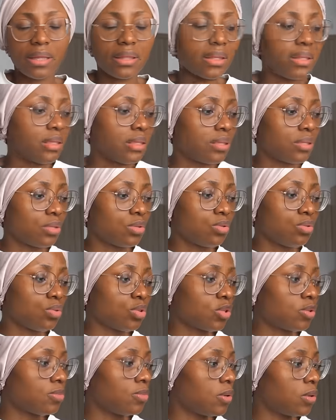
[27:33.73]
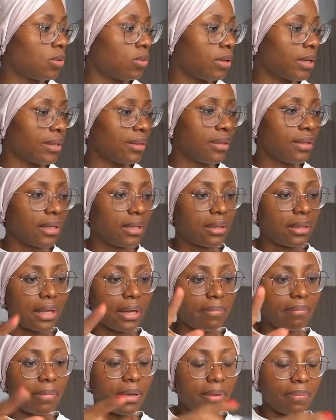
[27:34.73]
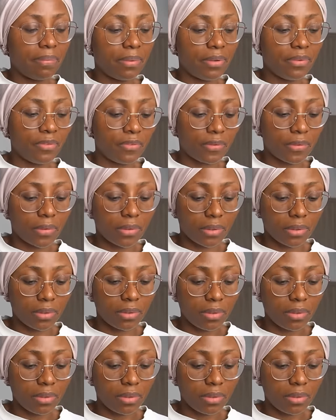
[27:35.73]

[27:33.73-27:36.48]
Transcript: I think this is too small. I think that that might be for...